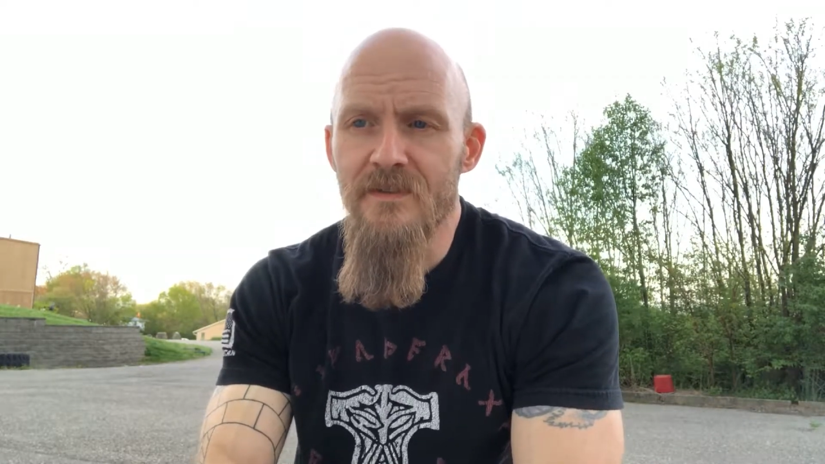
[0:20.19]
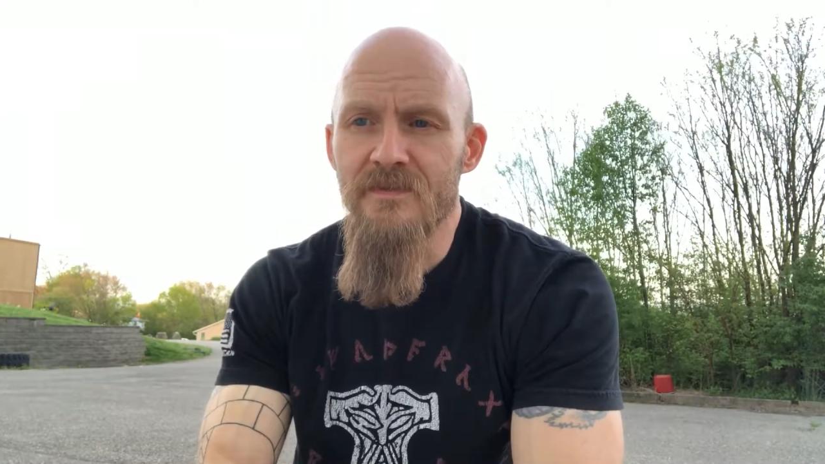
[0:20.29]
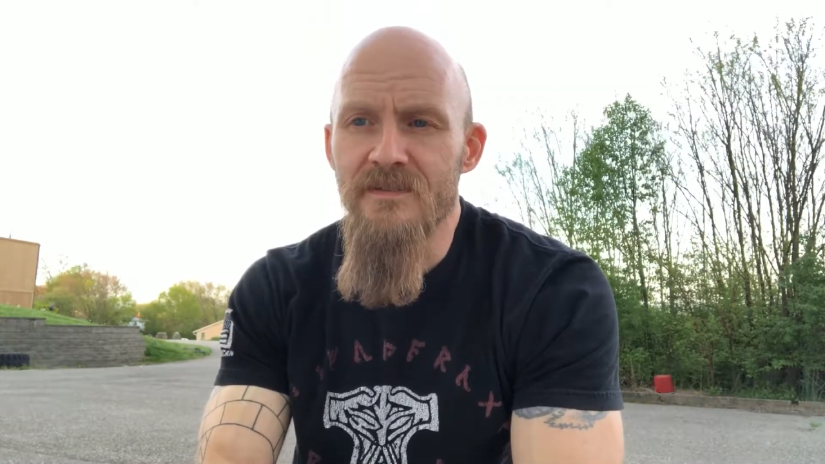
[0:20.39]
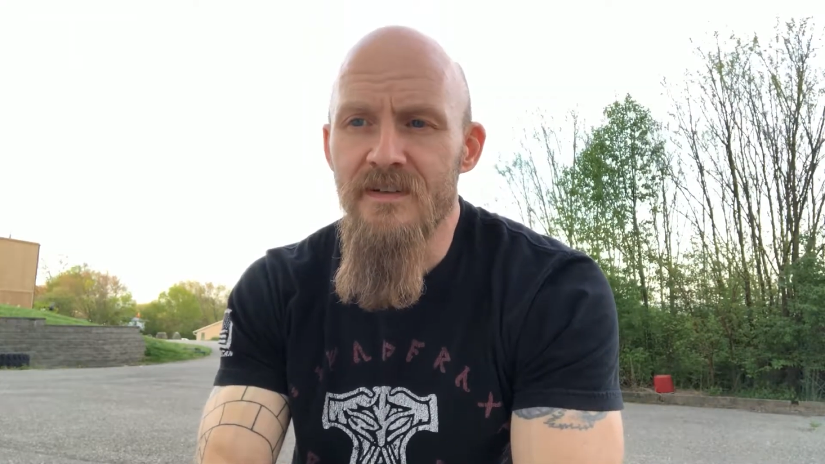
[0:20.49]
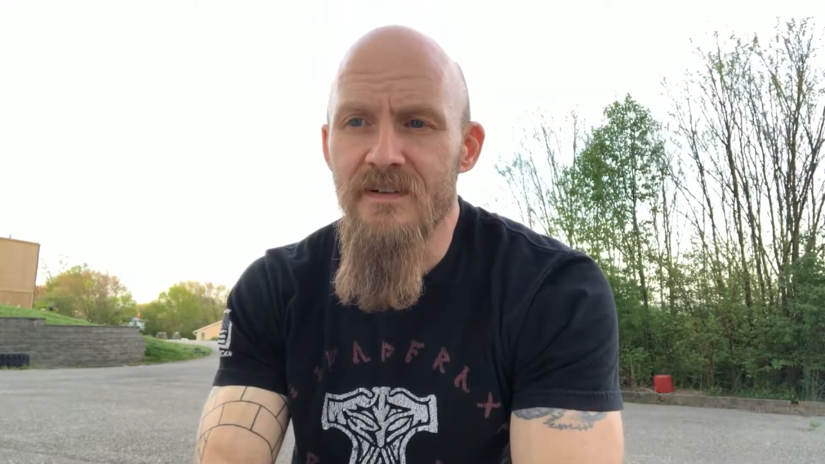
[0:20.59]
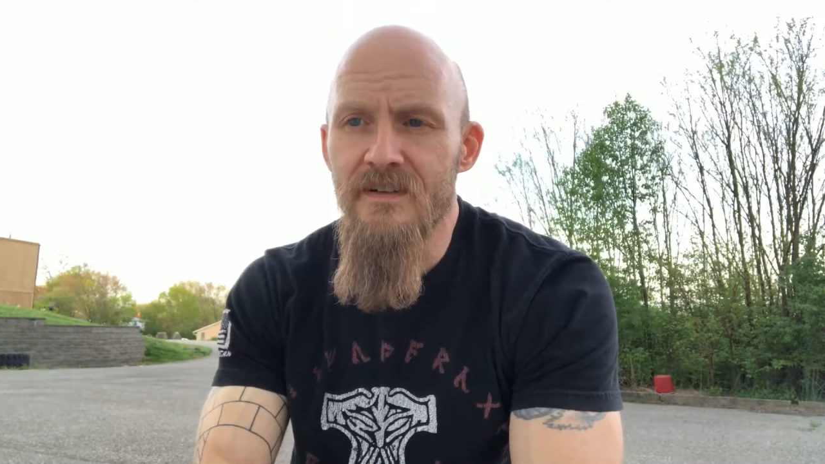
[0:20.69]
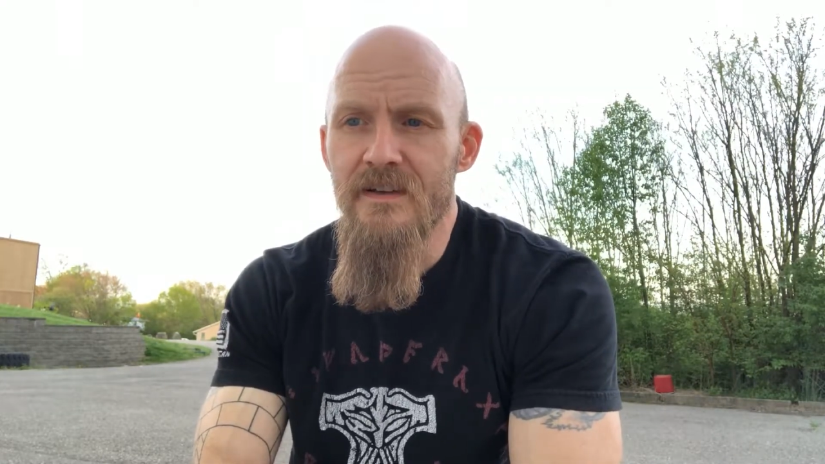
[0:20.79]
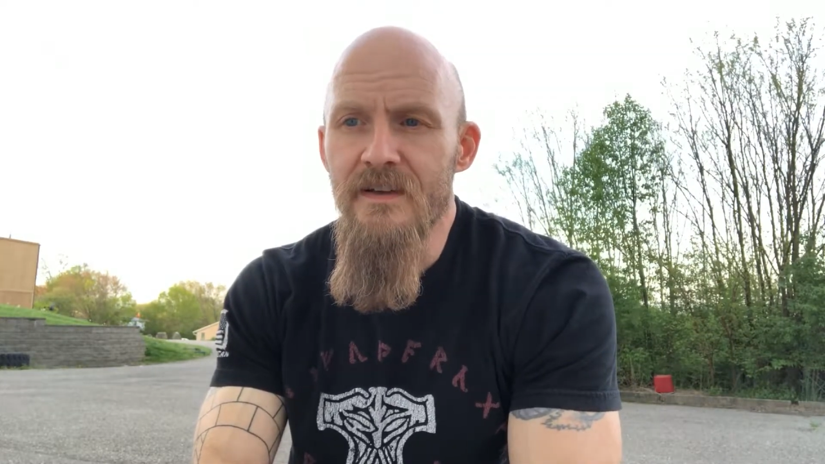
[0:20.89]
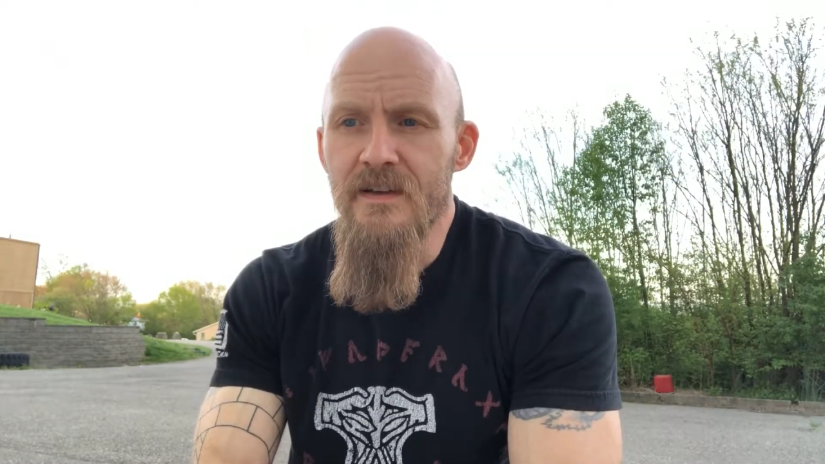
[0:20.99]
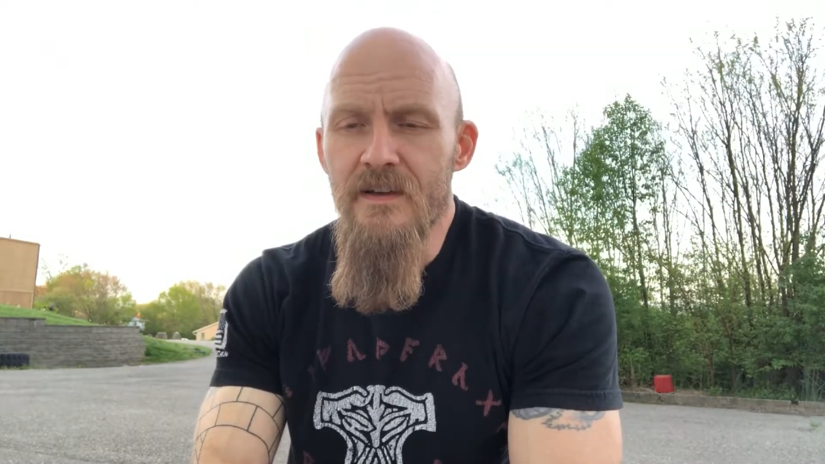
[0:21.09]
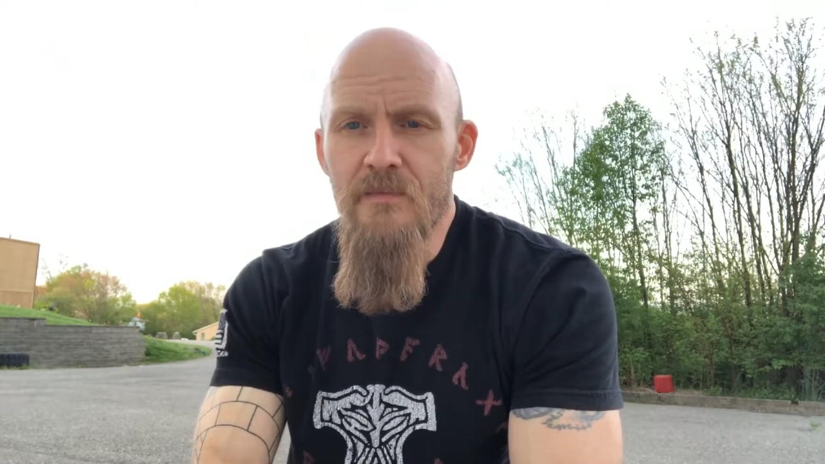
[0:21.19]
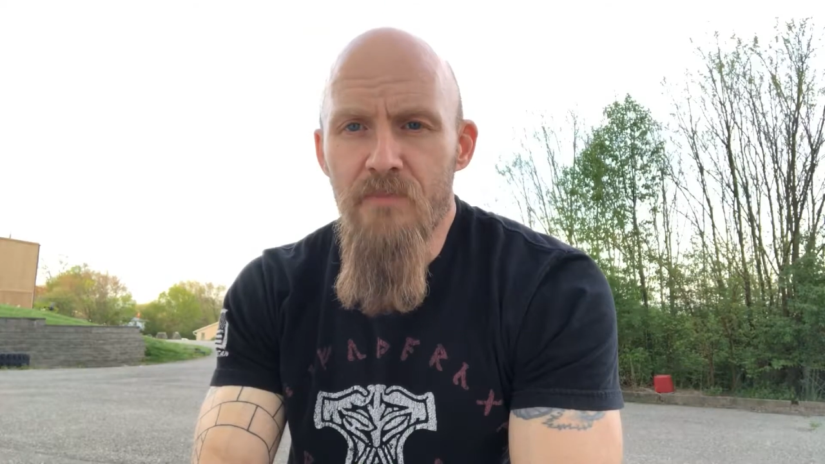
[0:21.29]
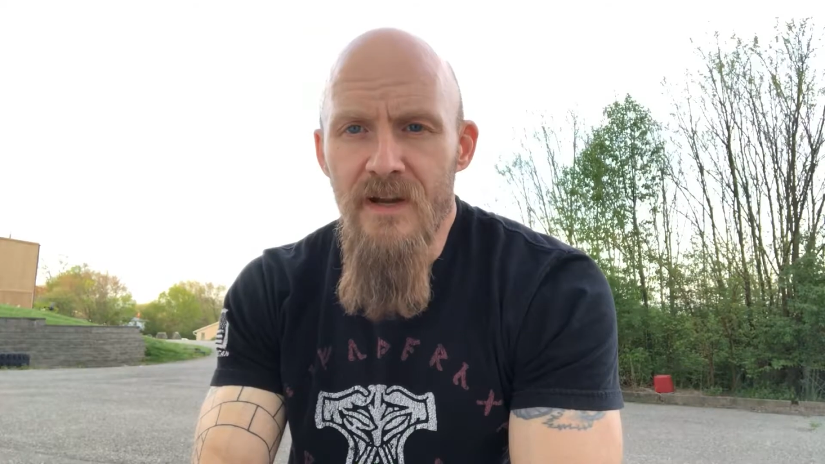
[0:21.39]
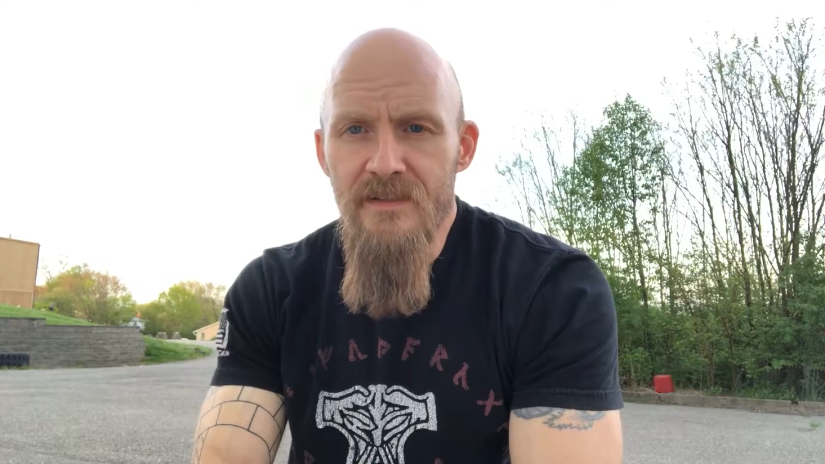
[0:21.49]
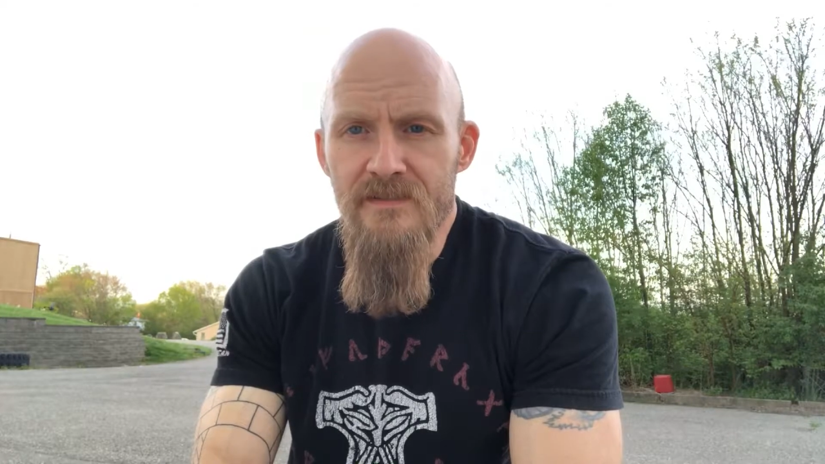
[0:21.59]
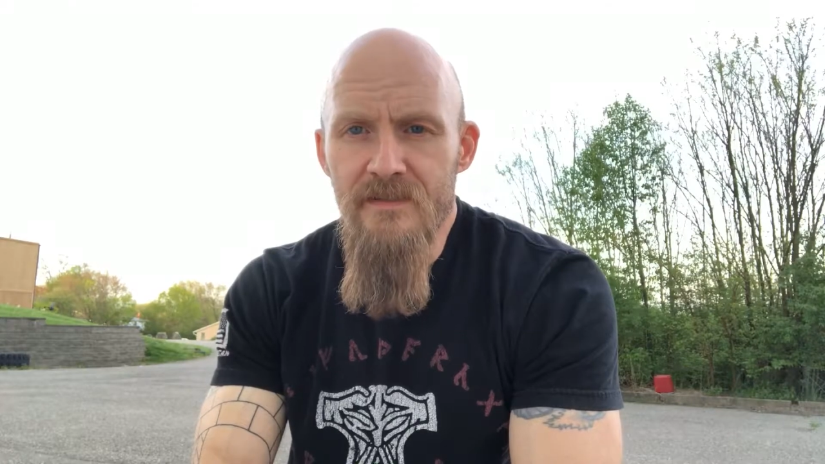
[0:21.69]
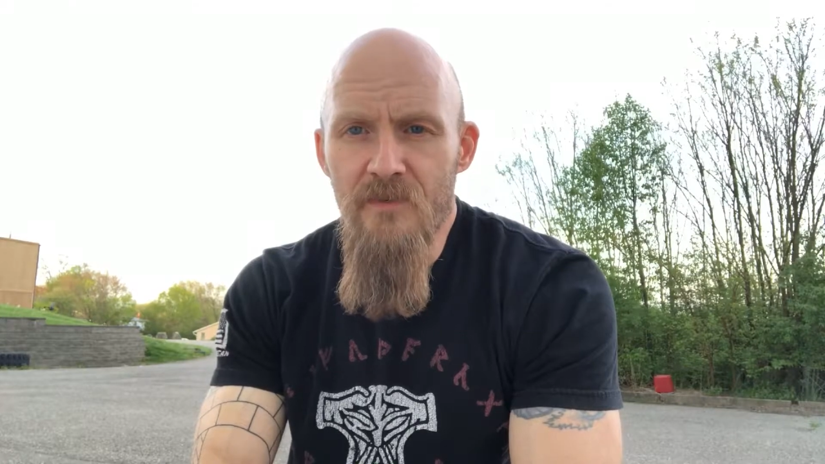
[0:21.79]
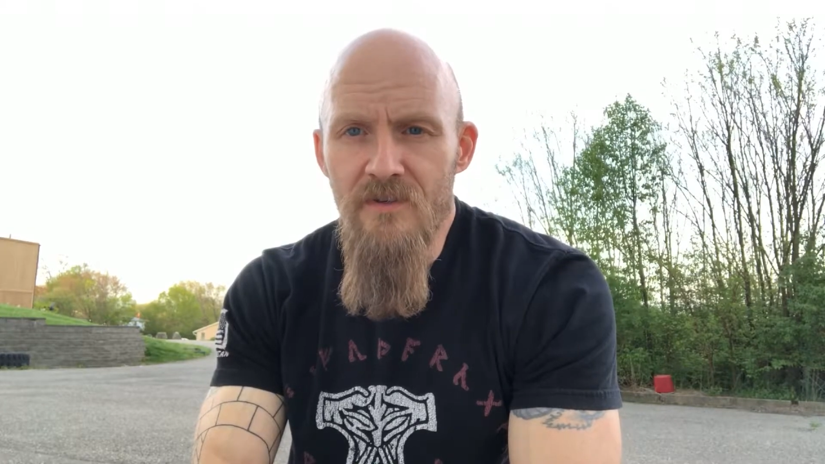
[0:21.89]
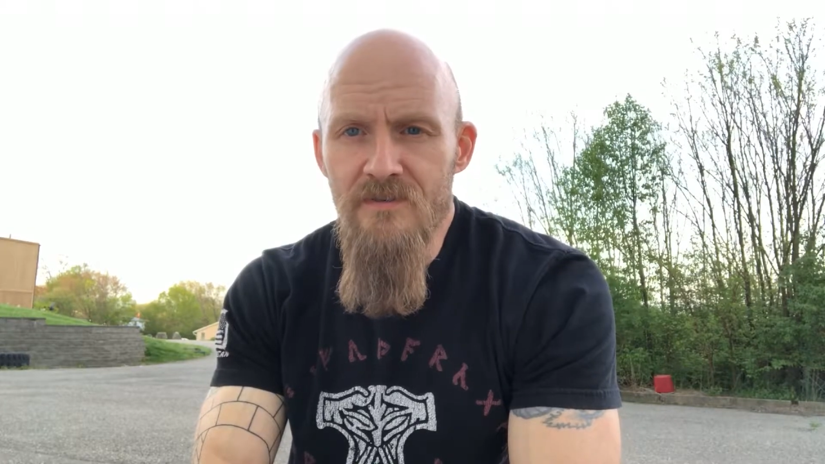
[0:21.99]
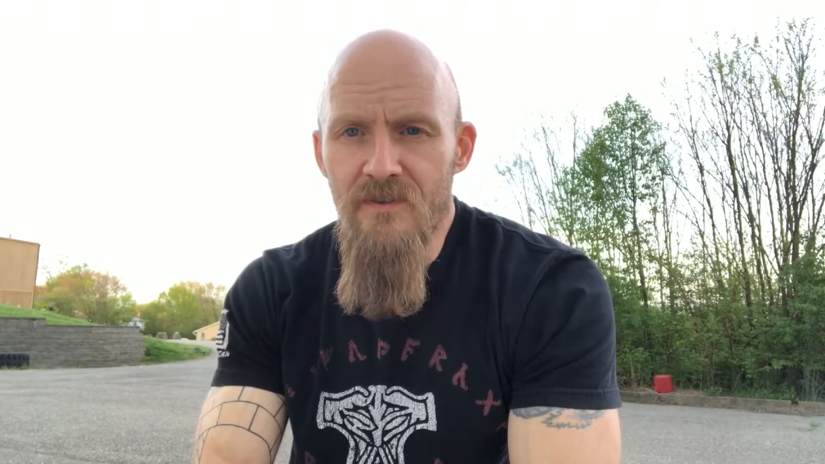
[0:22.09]
I was practicing
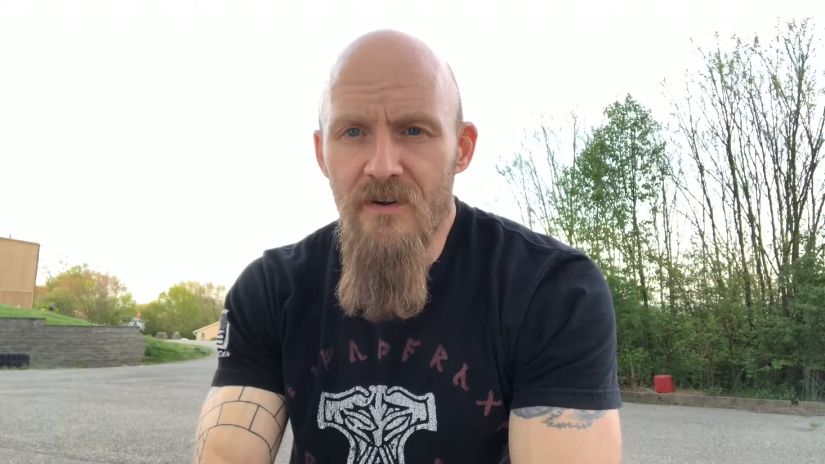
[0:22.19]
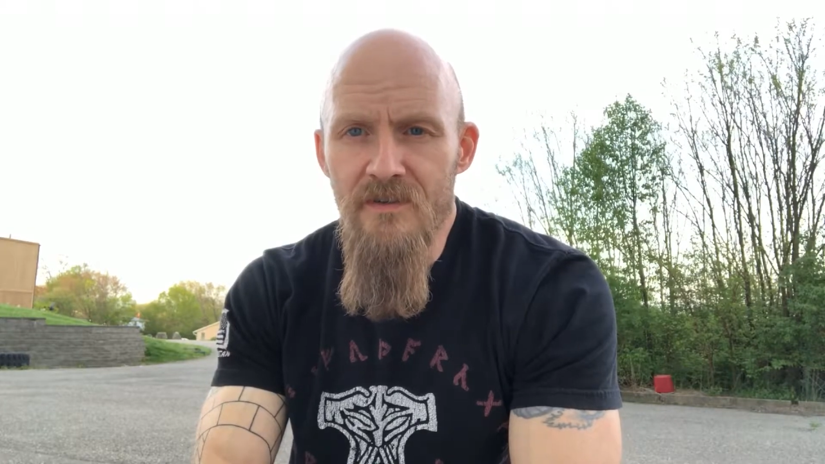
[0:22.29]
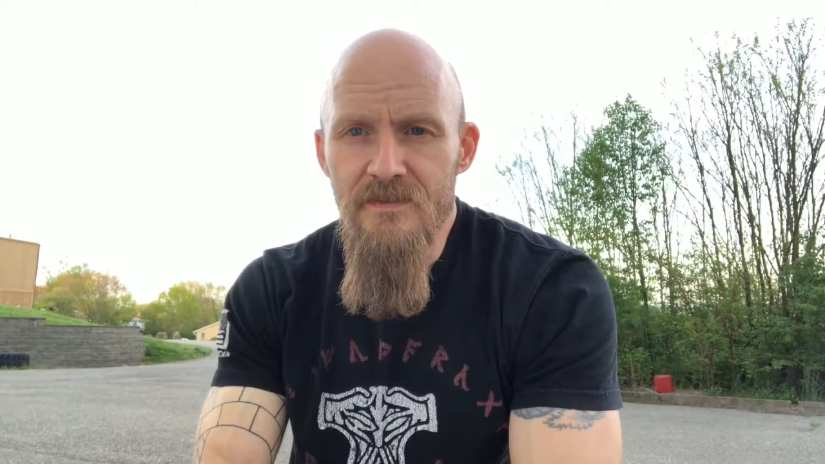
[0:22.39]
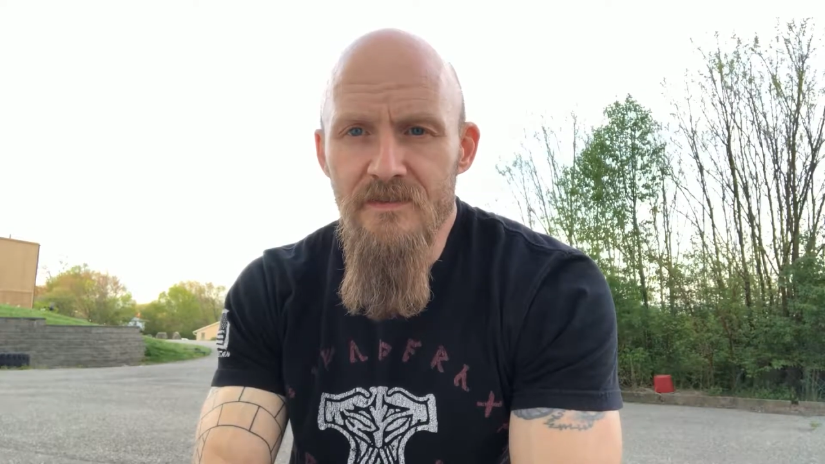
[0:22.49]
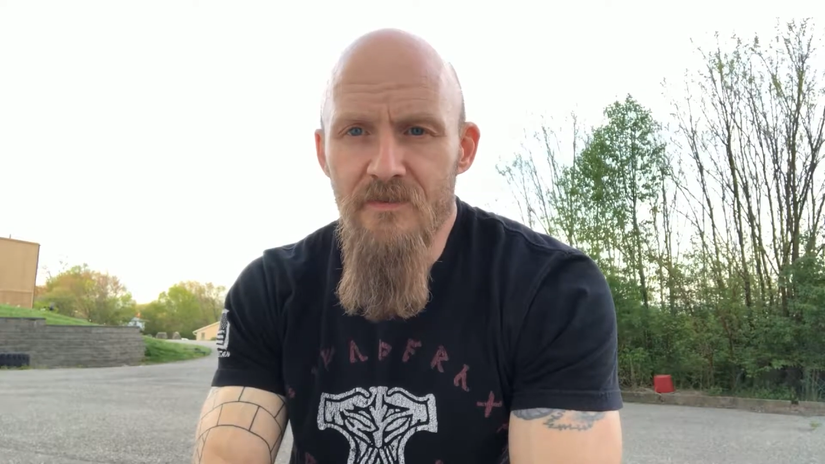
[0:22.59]
martial arts